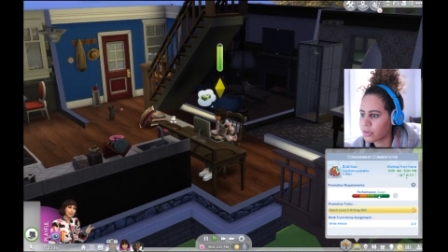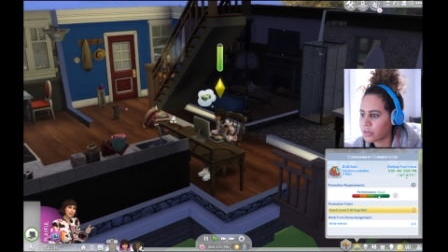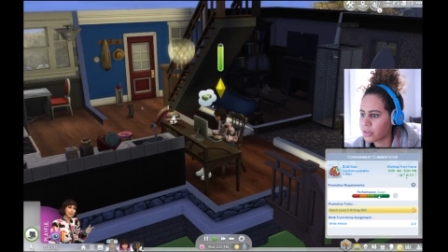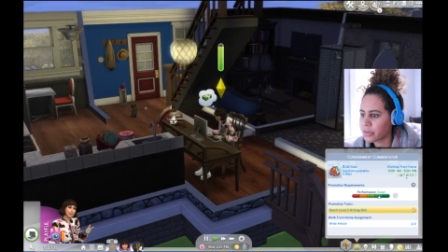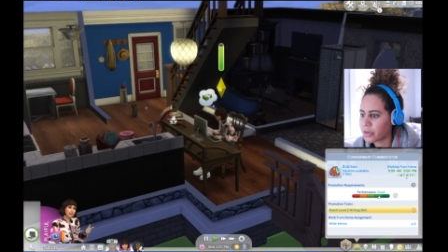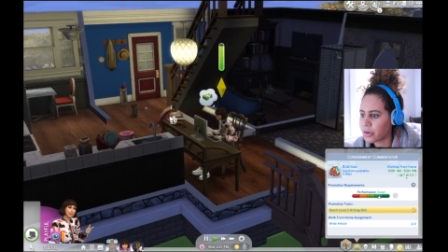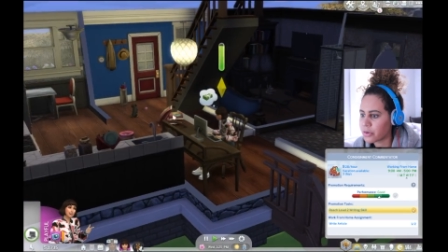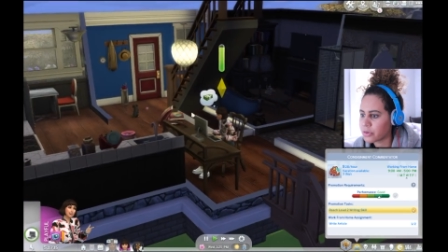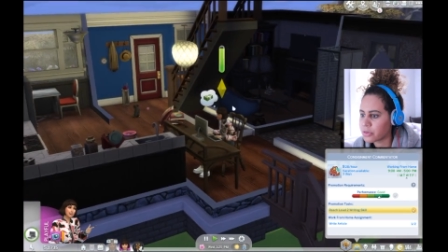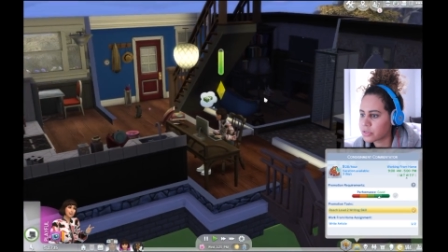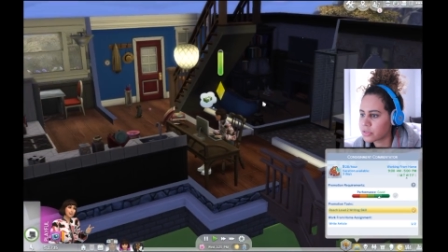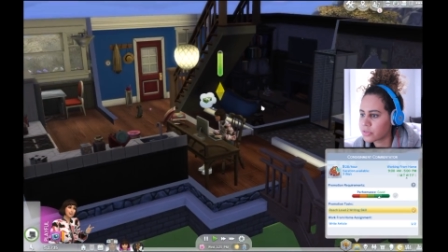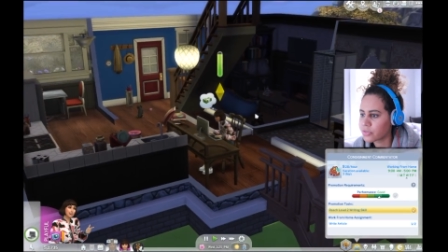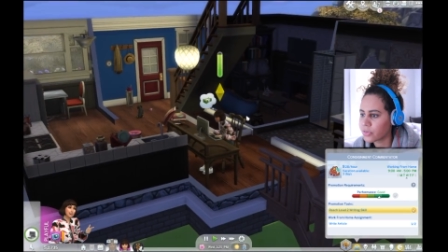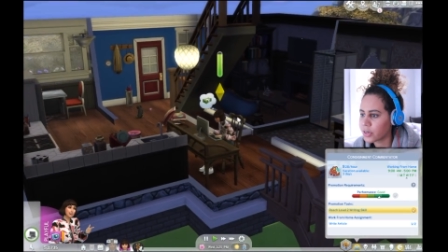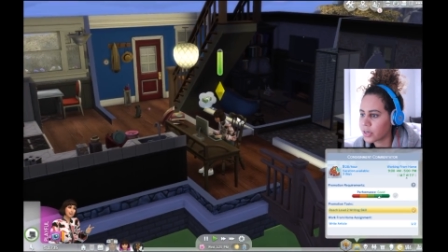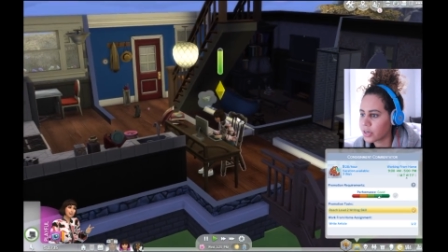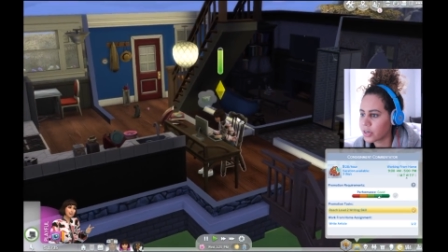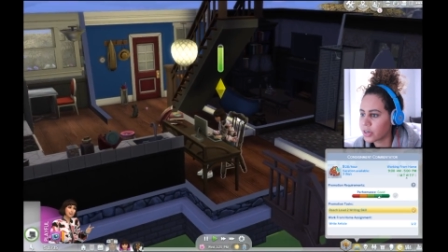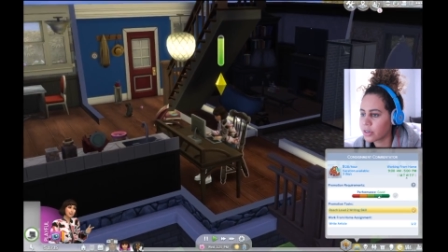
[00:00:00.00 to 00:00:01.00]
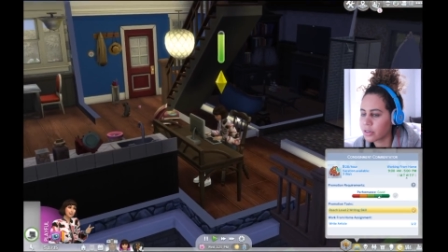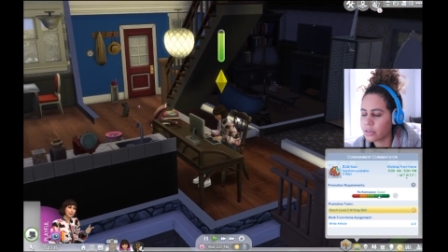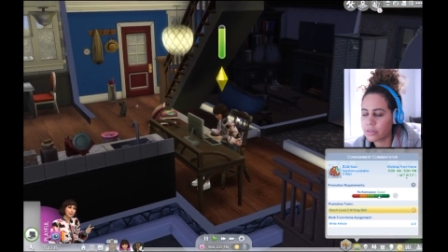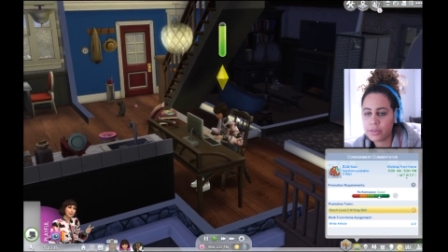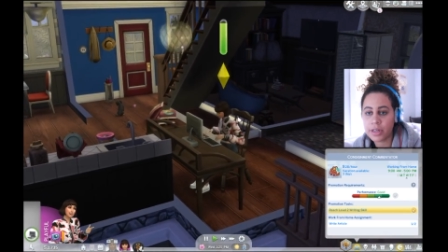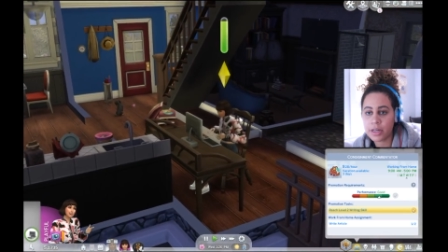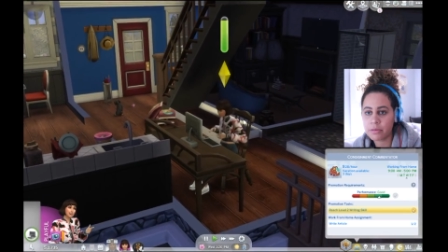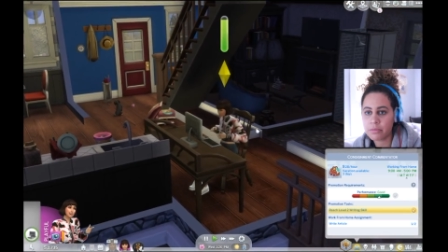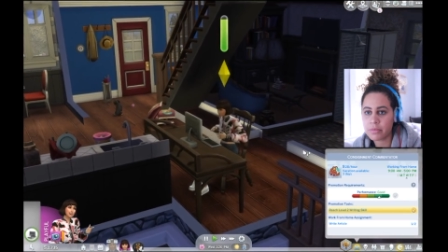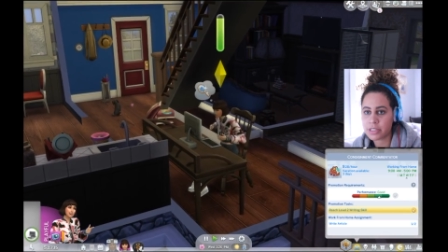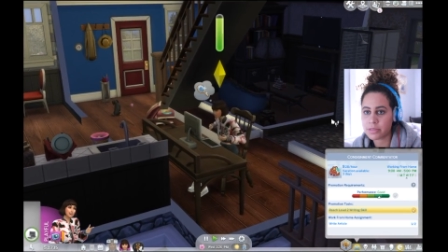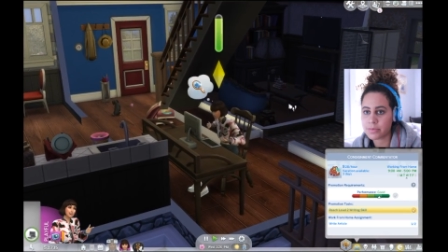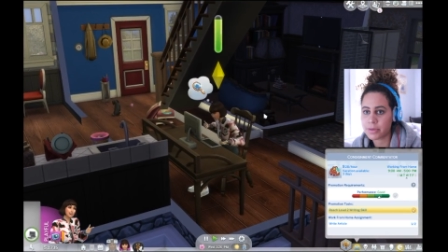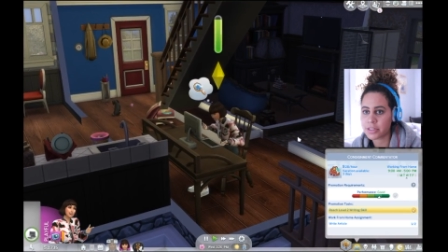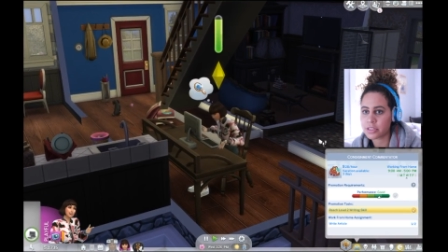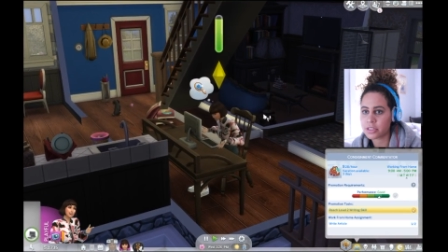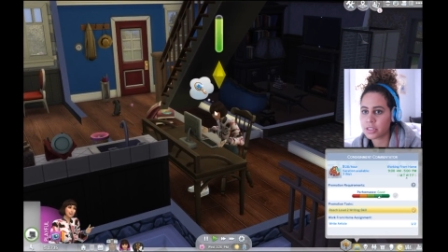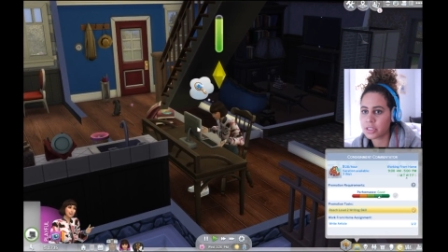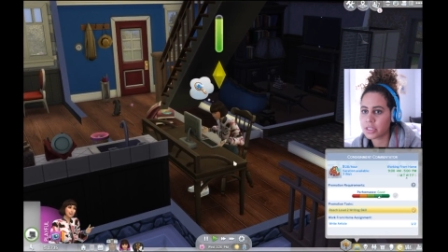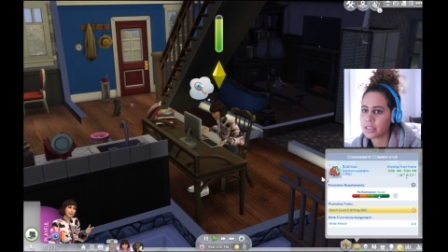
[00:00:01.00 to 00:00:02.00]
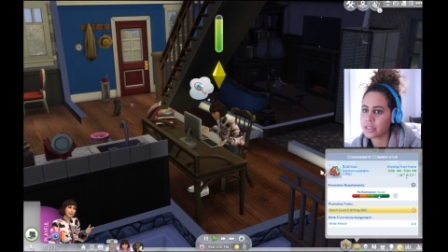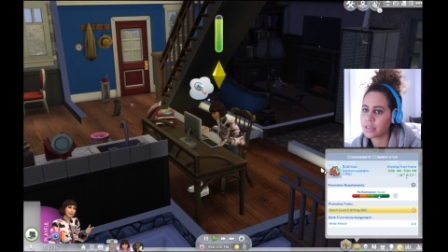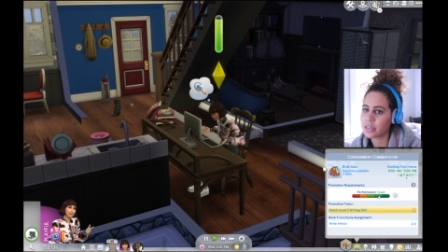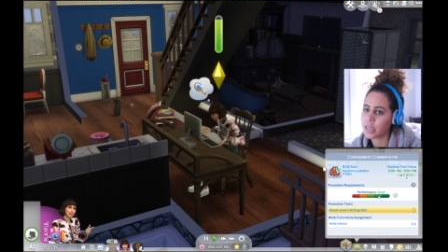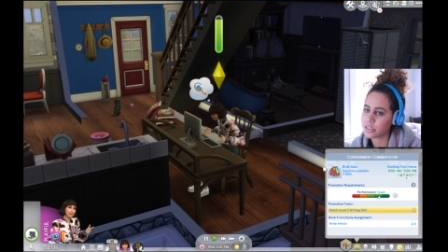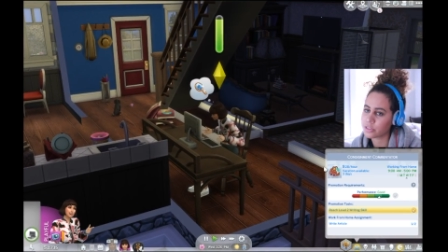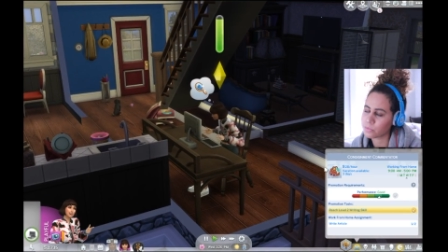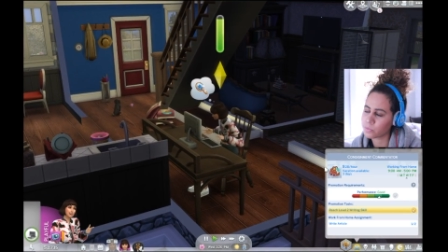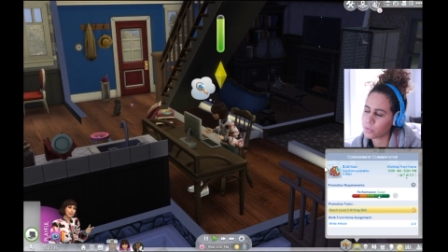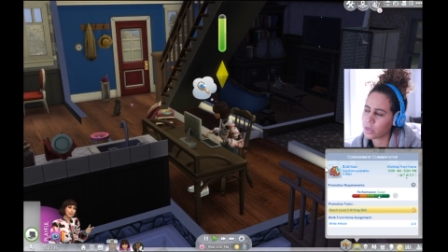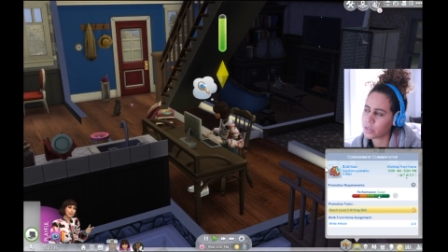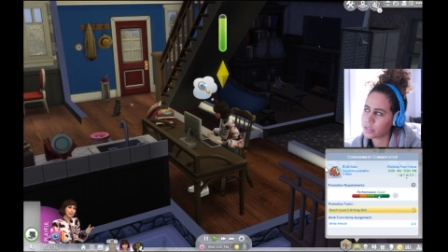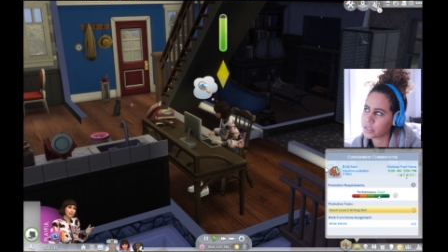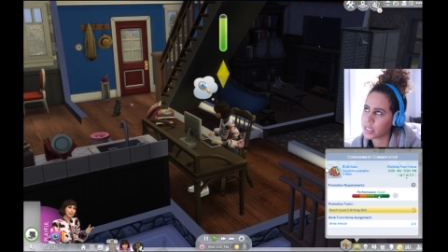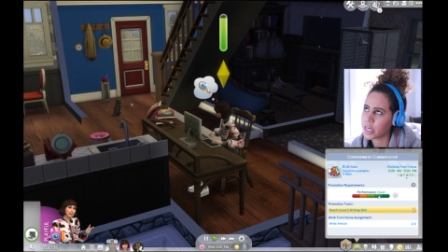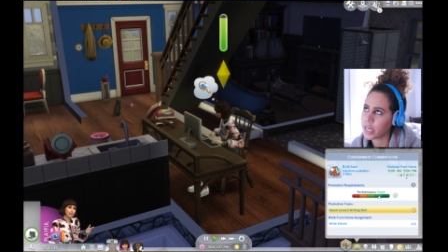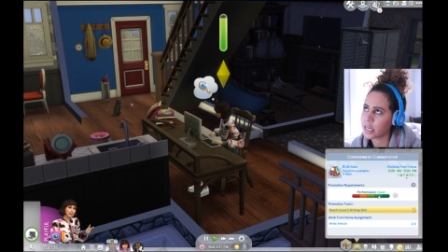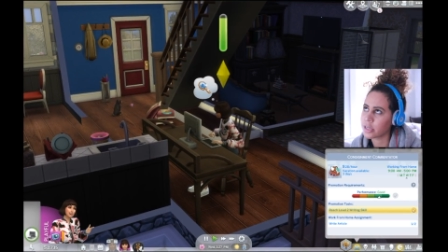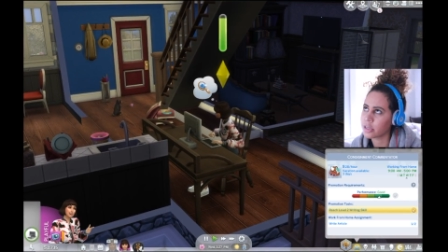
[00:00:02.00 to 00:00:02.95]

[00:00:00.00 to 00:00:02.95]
clothes for them, especially custom content.